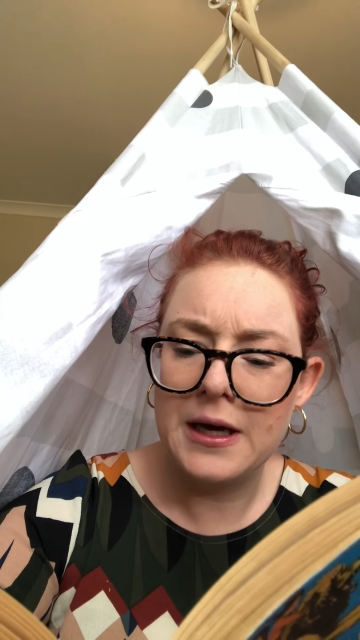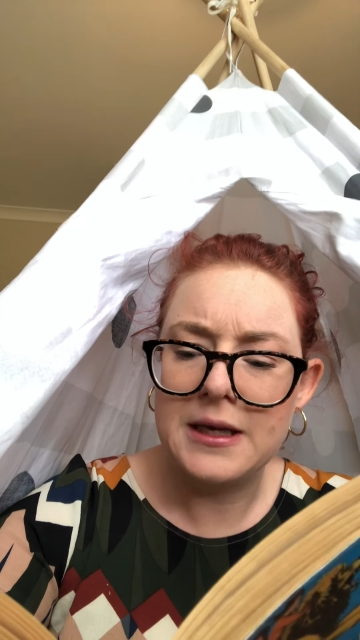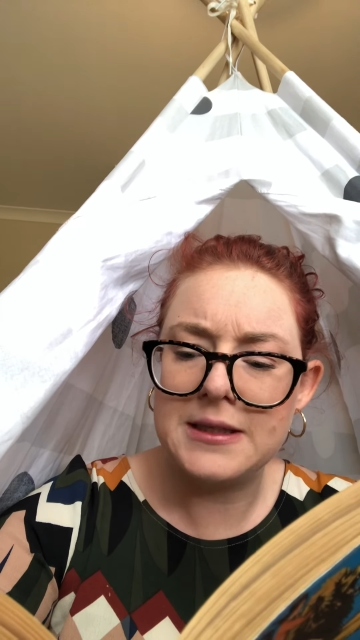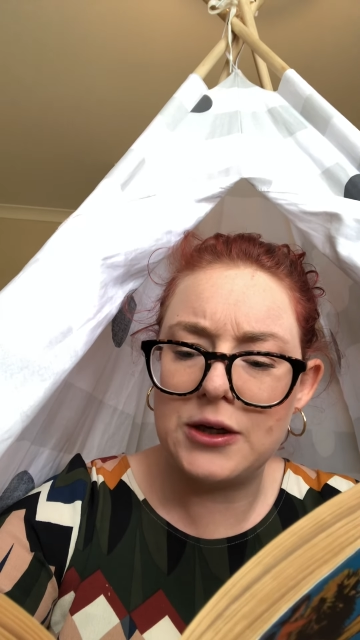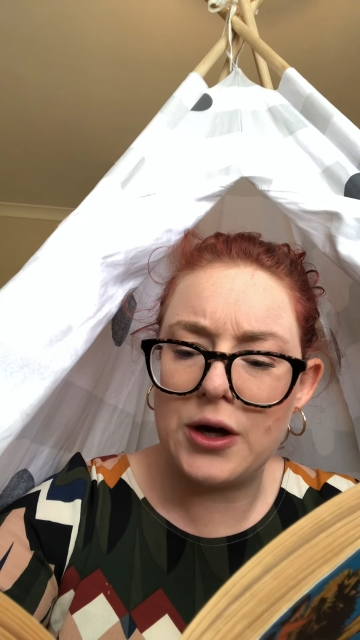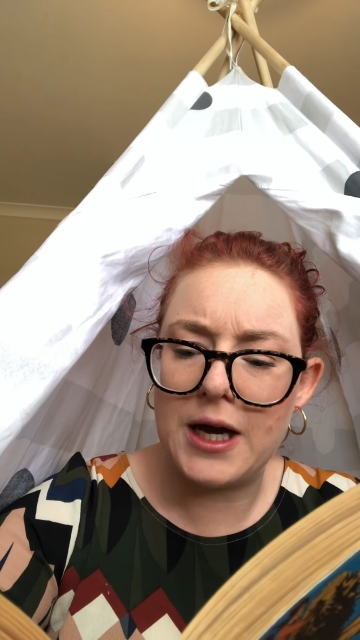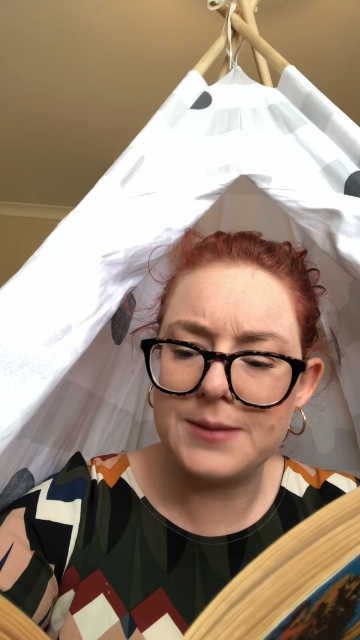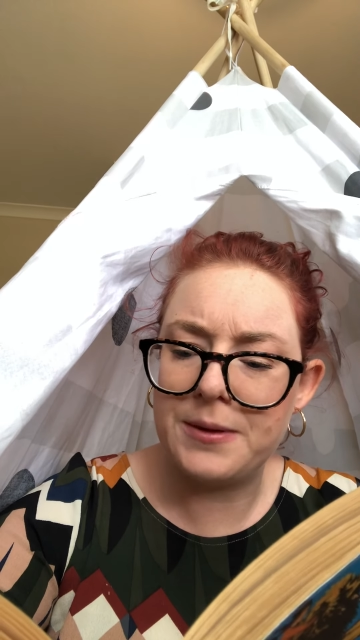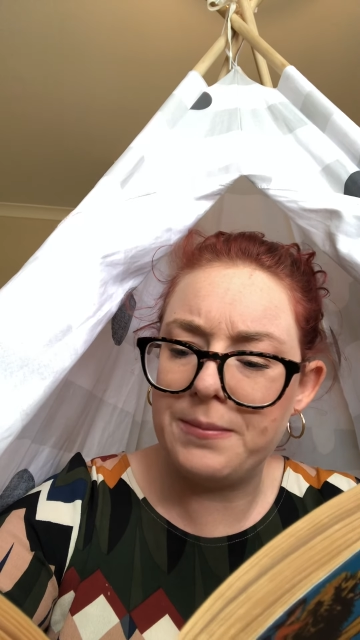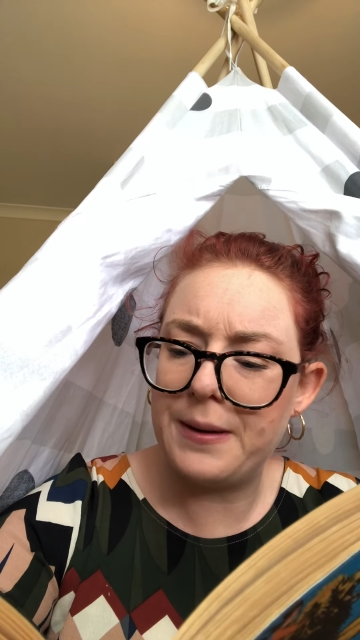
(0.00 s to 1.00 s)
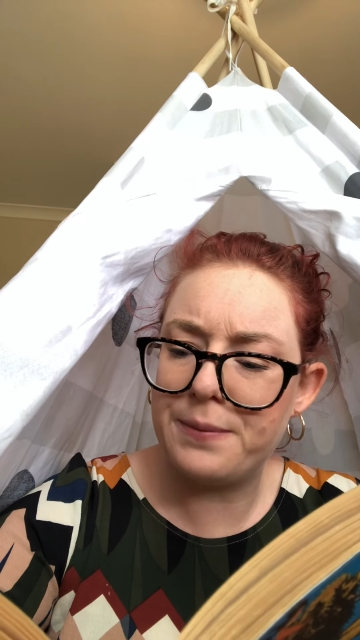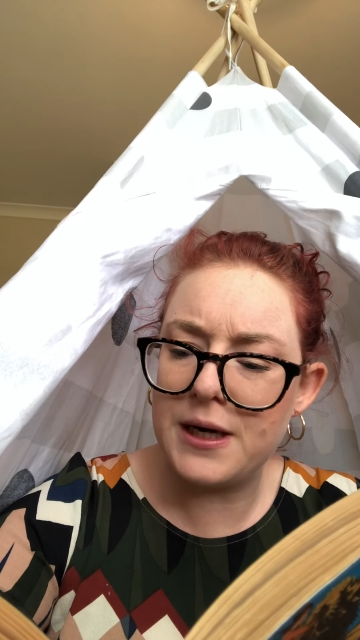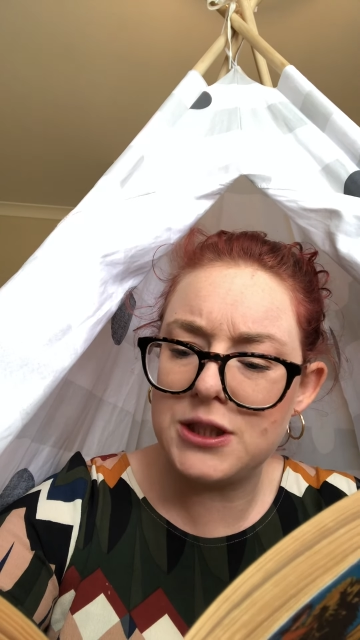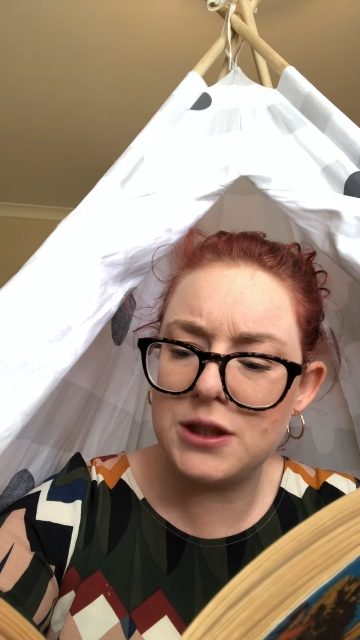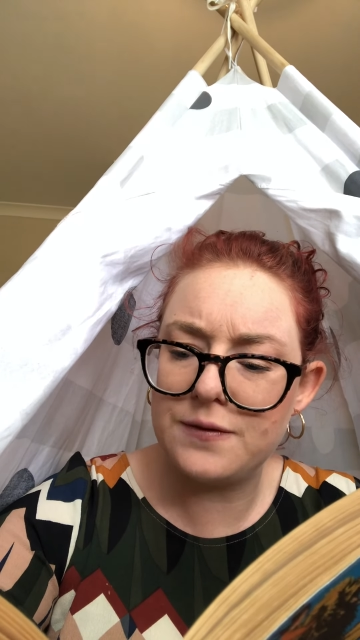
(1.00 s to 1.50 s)
said her husband, but
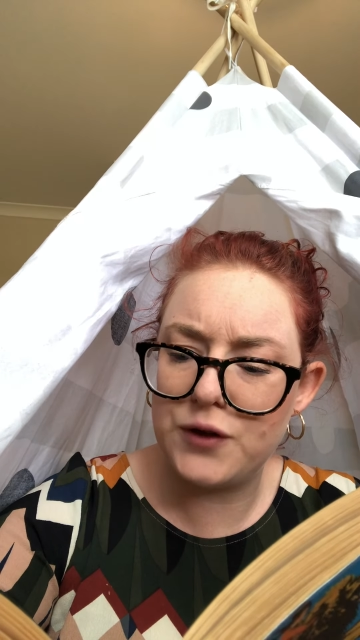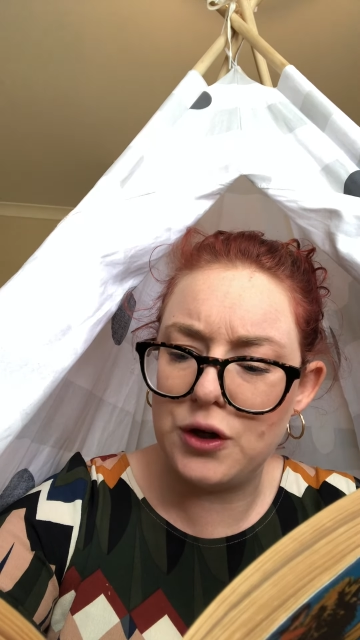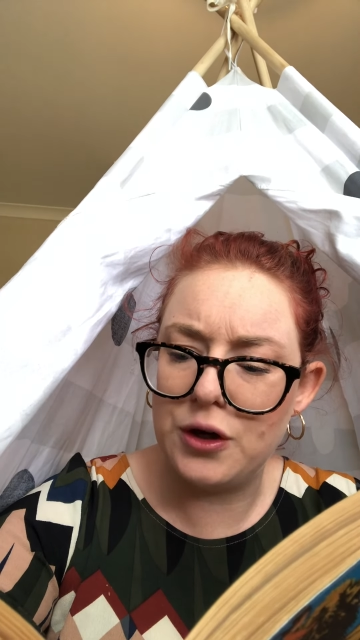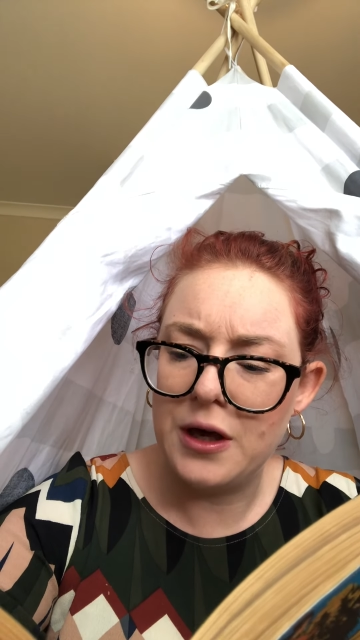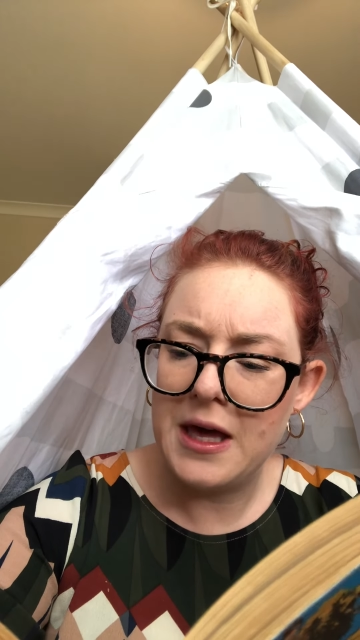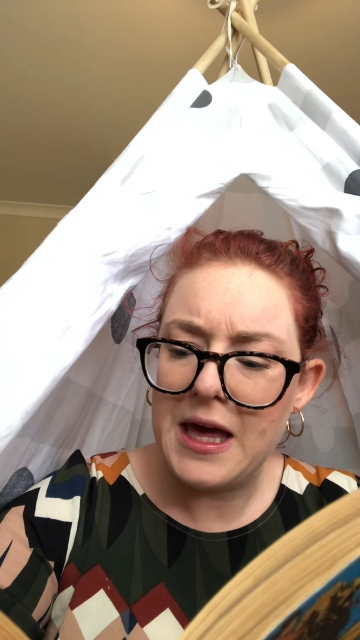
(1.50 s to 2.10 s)
precious few,